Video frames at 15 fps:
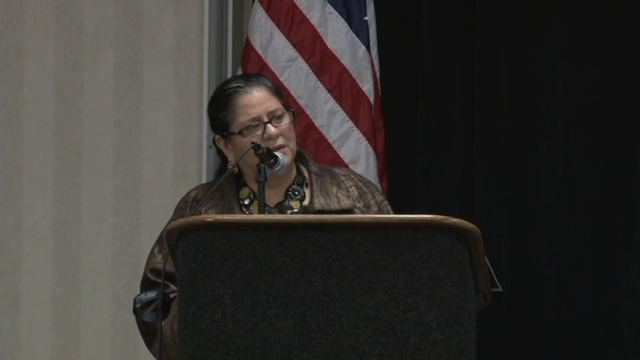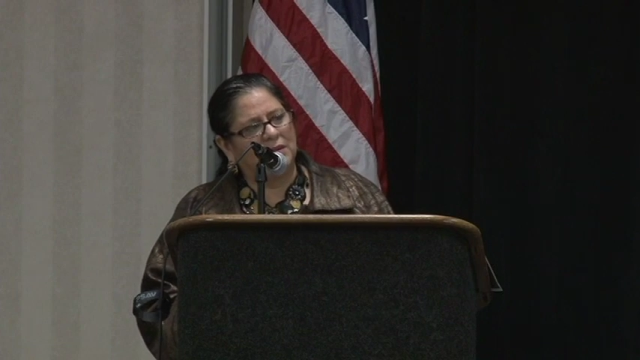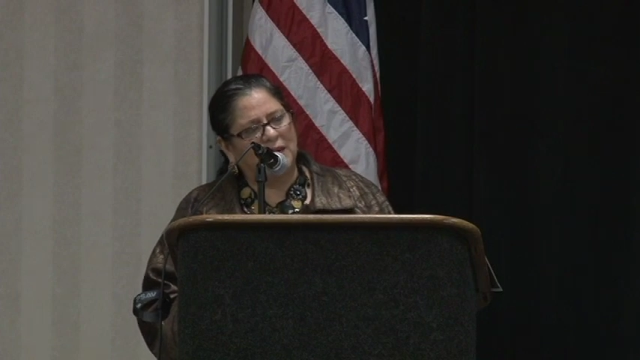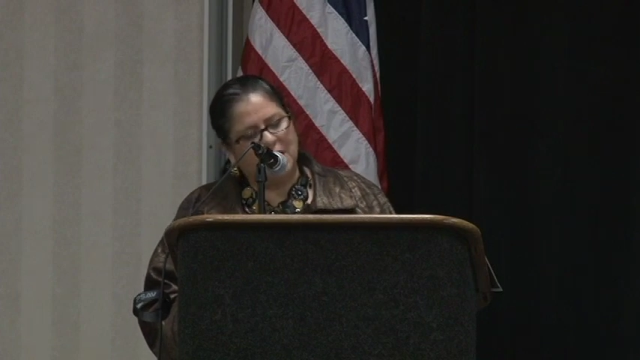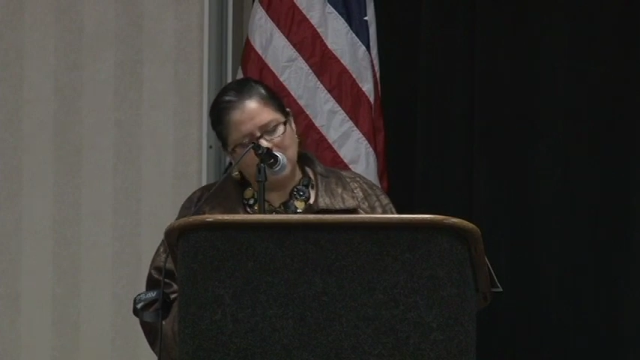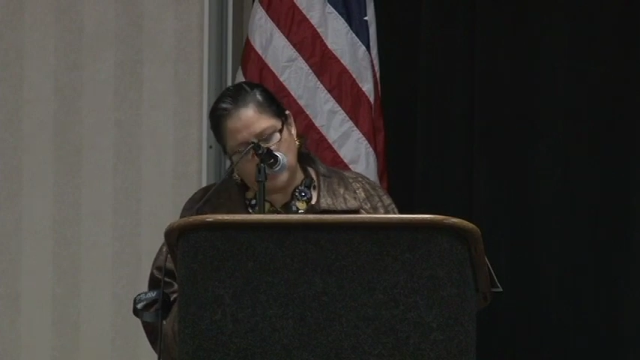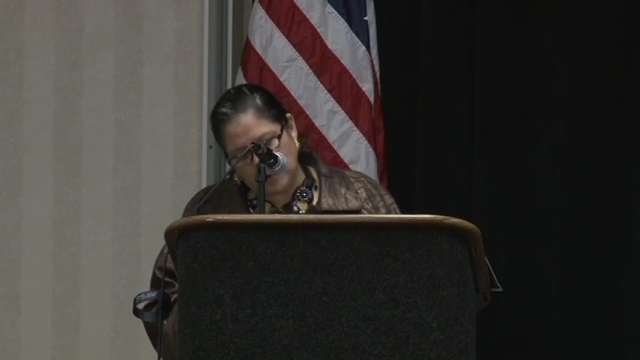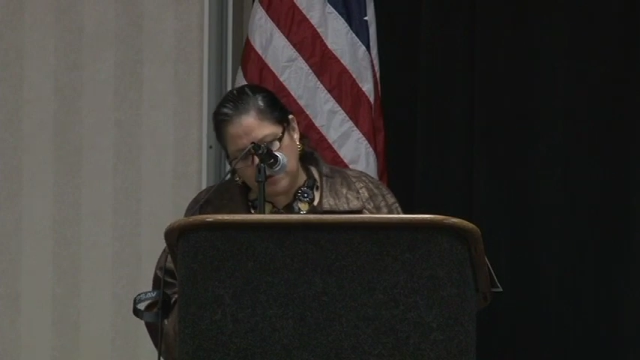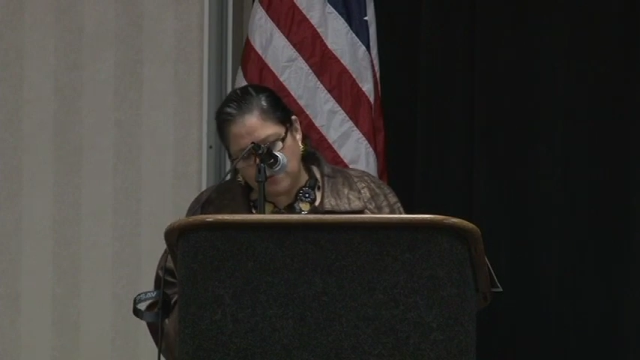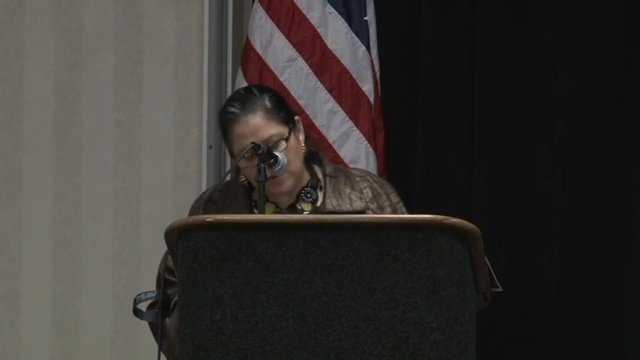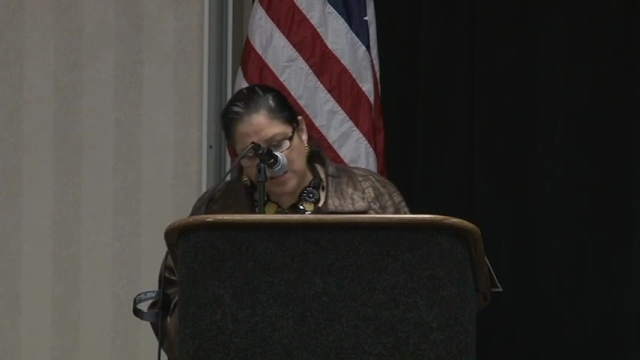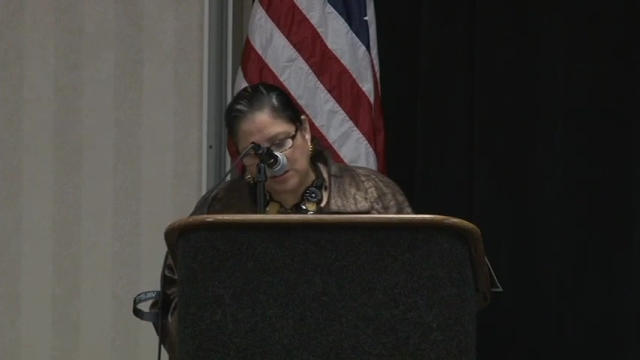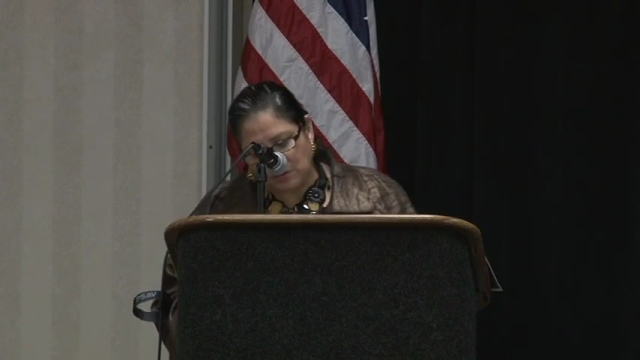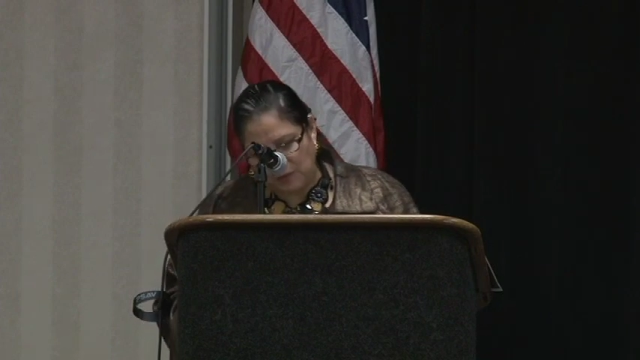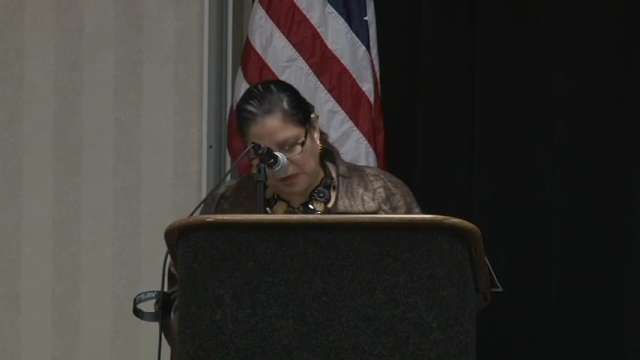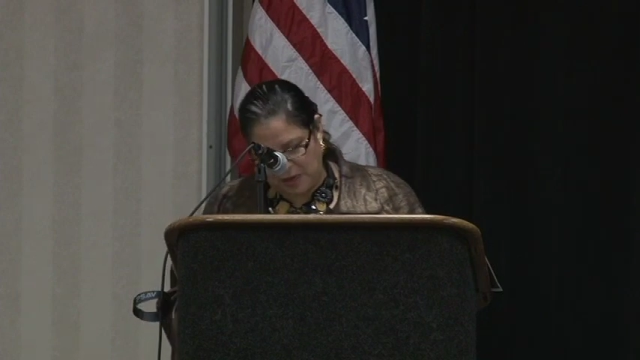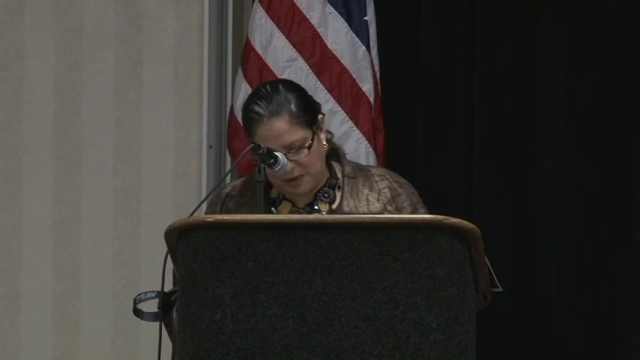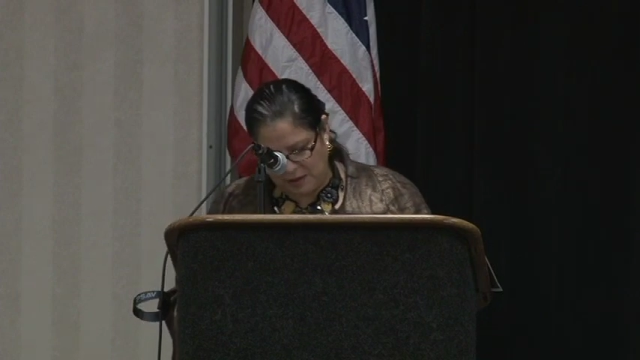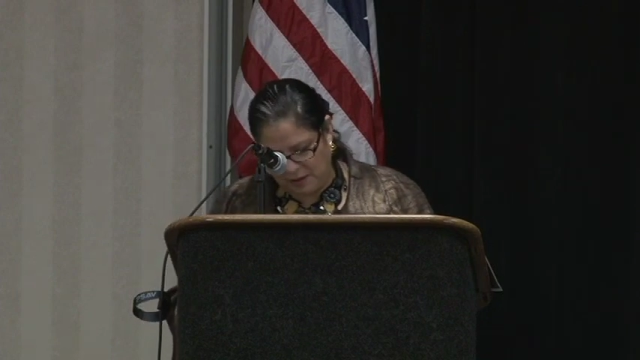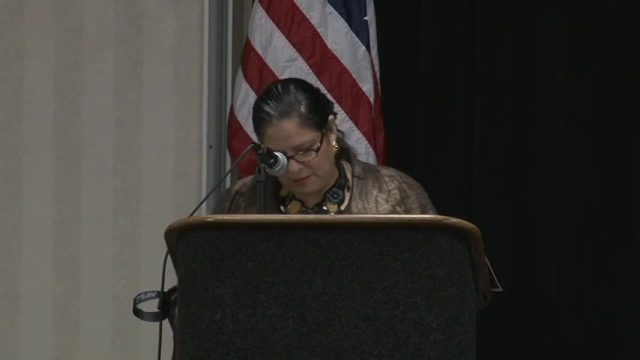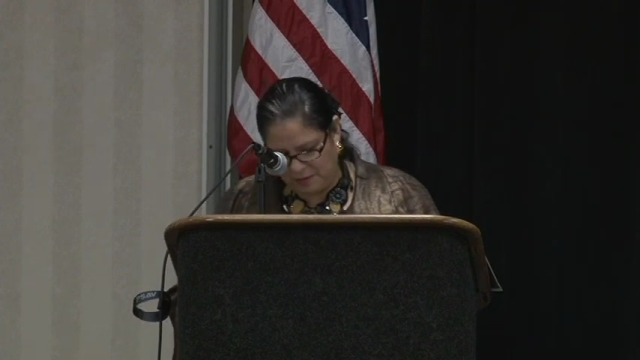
that I bring with me